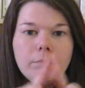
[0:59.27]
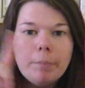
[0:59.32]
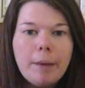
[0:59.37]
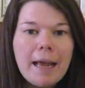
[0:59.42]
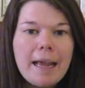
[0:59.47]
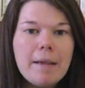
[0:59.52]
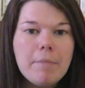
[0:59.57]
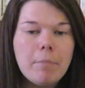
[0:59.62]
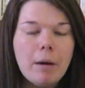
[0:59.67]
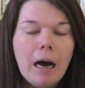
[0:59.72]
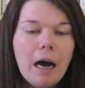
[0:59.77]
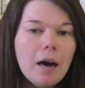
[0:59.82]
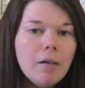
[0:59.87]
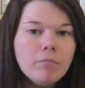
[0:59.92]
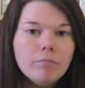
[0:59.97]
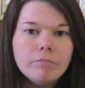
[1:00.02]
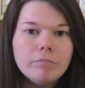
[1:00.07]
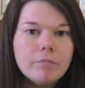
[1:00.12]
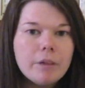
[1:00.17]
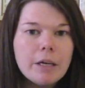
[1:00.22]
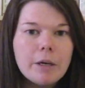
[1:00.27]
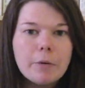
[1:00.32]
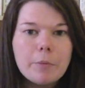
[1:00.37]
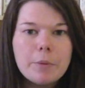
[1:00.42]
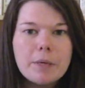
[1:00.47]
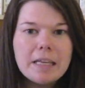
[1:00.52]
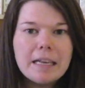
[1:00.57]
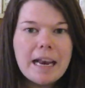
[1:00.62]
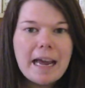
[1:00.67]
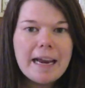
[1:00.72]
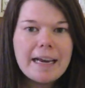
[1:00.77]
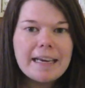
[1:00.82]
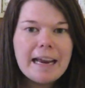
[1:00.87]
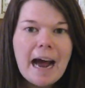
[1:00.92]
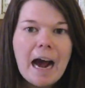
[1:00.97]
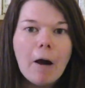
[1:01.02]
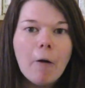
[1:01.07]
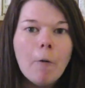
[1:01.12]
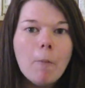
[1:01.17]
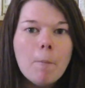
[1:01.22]
paper, it will be laid
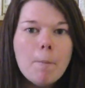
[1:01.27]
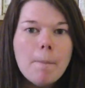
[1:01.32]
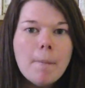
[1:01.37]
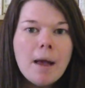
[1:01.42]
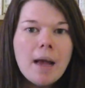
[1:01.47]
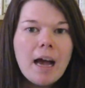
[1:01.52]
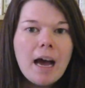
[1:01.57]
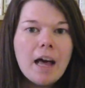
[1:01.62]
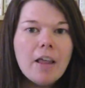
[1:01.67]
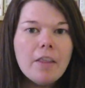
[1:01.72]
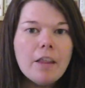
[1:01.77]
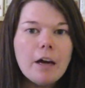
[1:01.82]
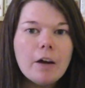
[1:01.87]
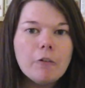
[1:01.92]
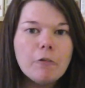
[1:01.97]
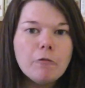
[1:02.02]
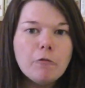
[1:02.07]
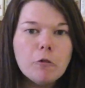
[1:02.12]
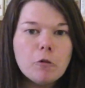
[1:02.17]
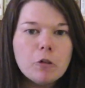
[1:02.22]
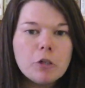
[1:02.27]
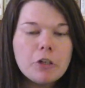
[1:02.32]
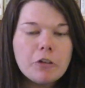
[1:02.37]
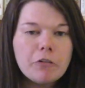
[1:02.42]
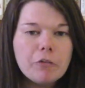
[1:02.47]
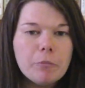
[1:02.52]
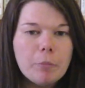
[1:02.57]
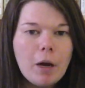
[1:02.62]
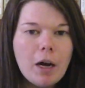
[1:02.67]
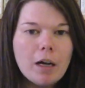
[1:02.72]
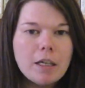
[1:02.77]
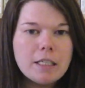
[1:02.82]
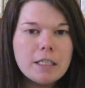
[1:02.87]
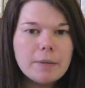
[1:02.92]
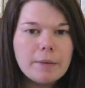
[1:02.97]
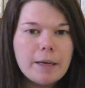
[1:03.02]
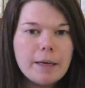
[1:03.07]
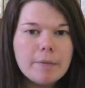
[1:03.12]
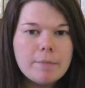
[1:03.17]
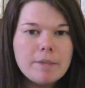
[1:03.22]
out, and there are 4 different parts
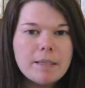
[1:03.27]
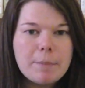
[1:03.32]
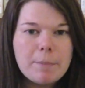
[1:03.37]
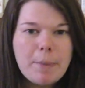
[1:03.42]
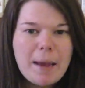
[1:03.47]
to it. So